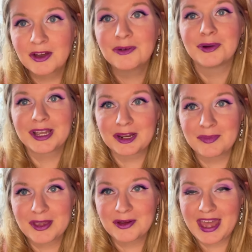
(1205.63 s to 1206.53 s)
going to
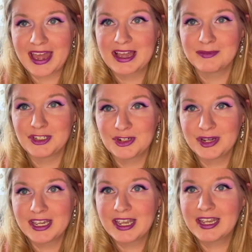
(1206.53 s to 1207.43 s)
be okay. I'm
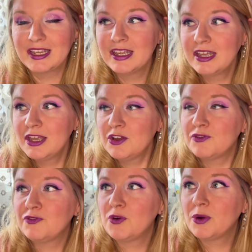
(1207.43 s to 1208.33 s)
enjoying it.
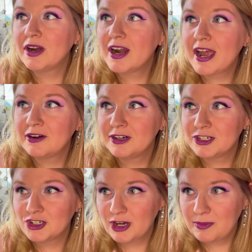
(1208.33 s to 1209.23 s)
For our
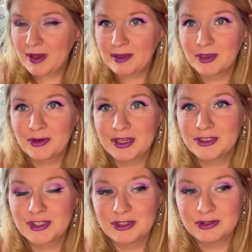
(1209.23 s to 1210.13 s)
trip, I'm going
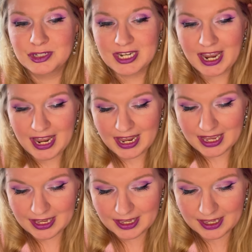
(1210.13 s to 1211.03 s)
to
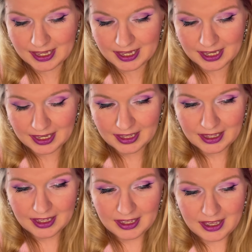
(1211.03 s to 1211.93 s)
take
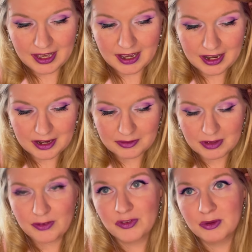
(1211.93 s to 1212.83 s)

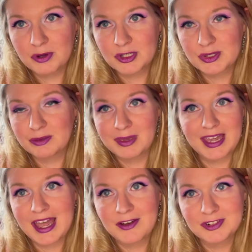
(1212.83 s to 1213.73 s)
a few books with me. I
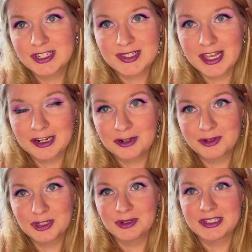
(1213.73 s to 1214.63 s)
haven't decided
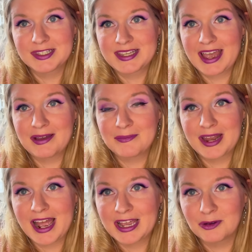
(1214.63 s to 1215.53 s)
which ones yet, but
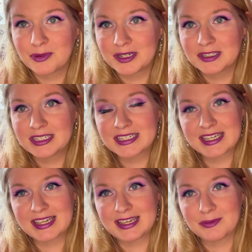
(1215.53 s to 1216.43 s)
I will
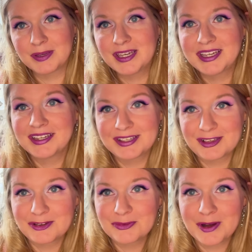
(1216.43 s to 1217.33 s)
keep
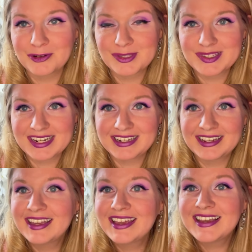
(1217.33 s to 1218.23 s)
you posted.
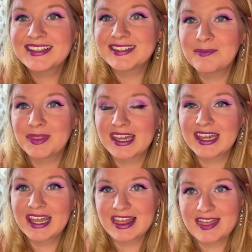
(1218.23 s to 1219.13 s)

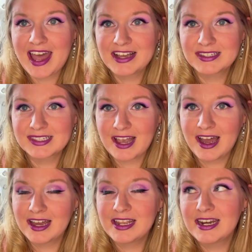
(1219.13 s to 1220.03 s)
Something that
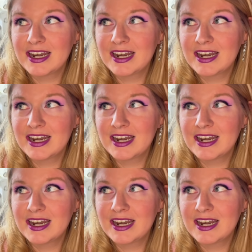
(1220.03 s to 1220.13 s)
Scott